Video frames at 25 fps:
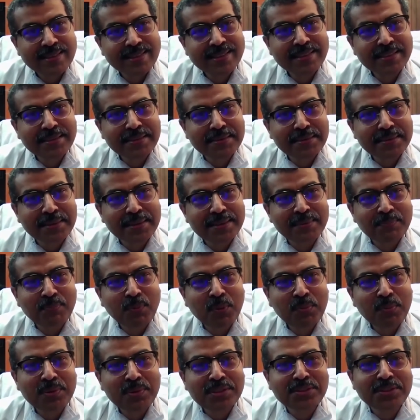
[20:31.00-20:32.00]
it is the
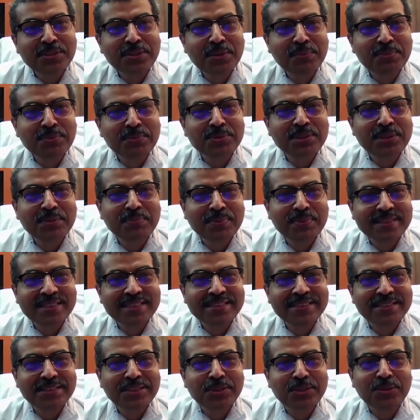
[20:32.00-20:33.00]
population of Uttar
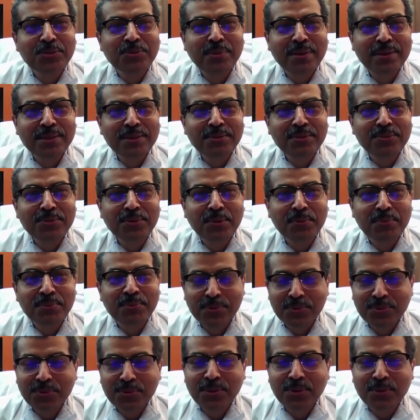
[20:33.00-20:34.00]
Pradesh is equivalent to a
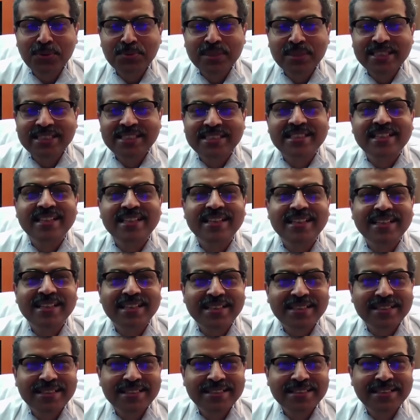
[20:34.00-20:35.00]
whole of the
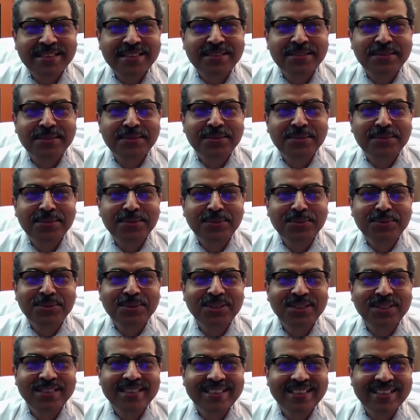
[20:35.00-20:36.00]
Australia that
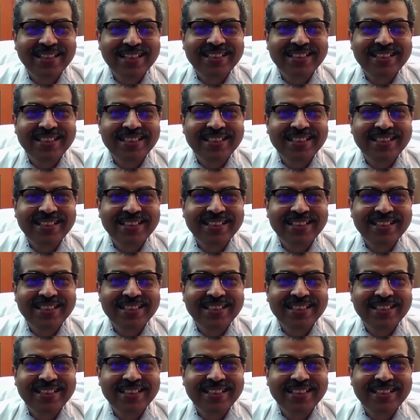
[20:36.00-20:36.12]
Dr.